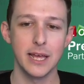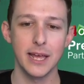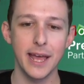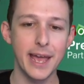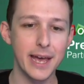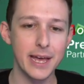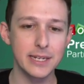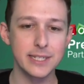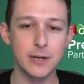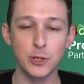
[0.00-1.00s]
And
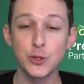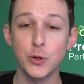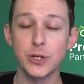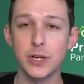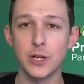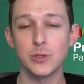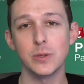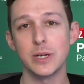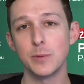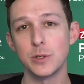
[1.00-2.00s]
uh, what Jordan and Hunter are
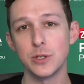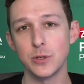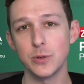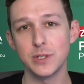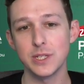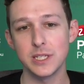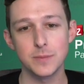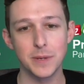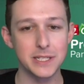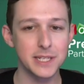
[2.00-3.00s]
able to do is, is
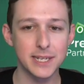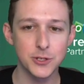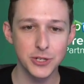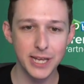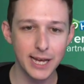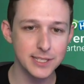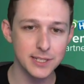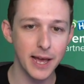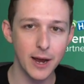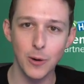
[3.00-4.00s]
basically answer yes to
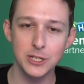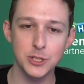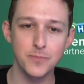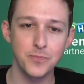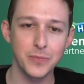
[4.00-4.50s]
that question.